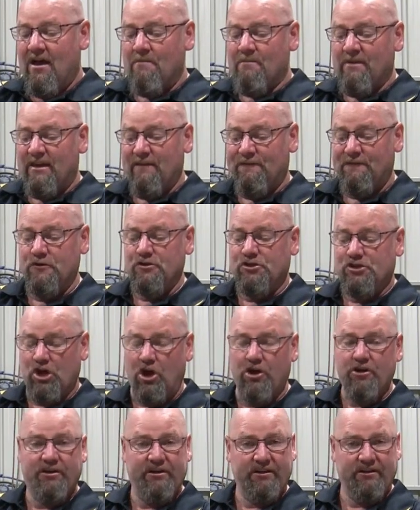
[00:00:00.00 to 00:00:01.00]
If you
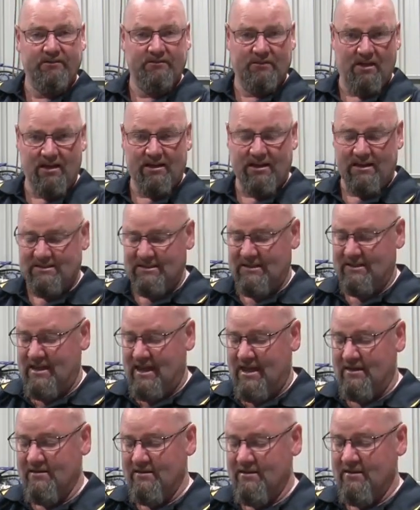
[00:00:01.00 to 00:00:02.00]
choke it, like I did
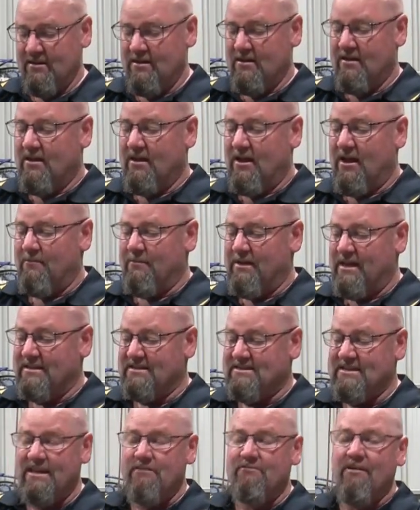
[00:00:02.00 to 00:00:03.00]
then,
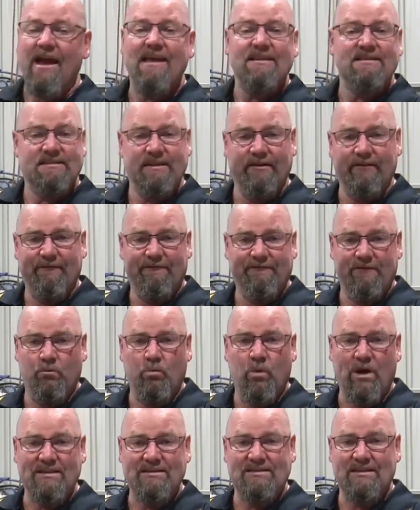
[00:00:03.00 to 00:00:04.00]
it derates it from
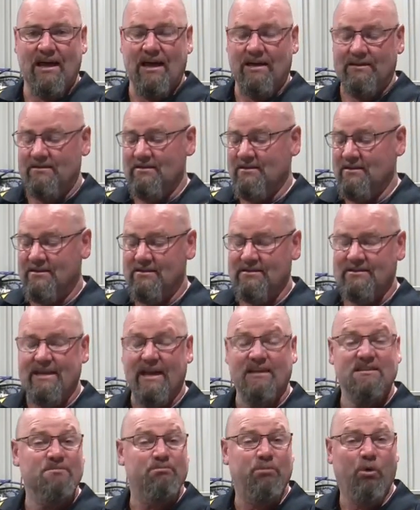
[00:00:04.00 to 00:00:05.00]
1 ton
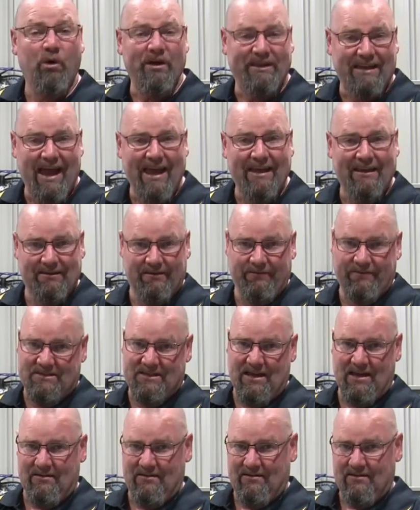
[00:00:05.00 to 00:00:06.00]
down to 0.8 of a
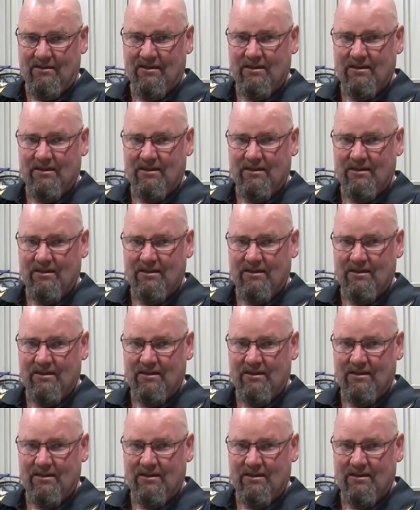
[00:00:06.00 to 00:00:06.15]
ton.